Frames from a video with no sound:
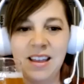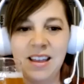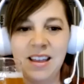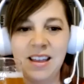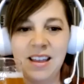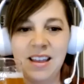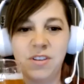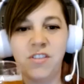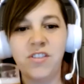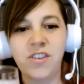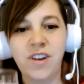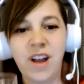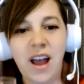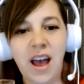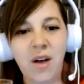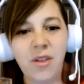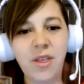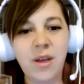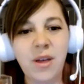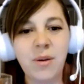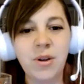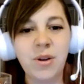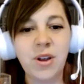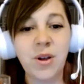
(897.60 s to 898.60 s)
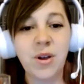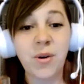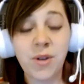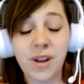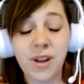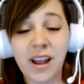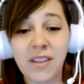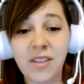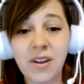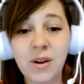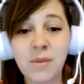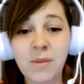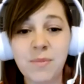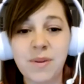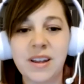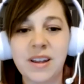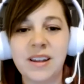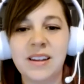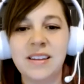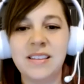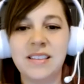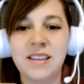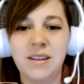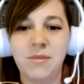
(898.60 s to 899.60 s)
Wasn't sure how they would go together, but
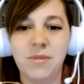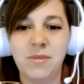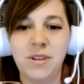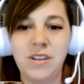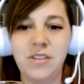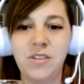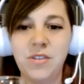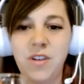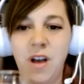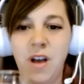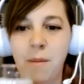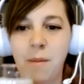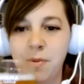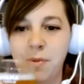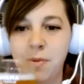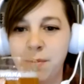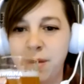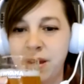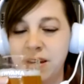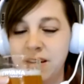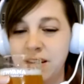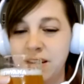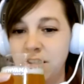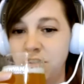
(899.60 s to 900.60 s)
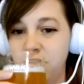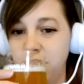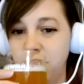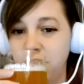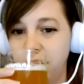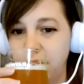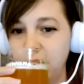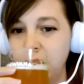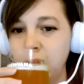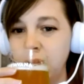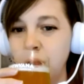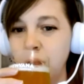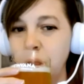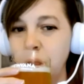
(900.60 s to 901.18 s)
they really do complement each other.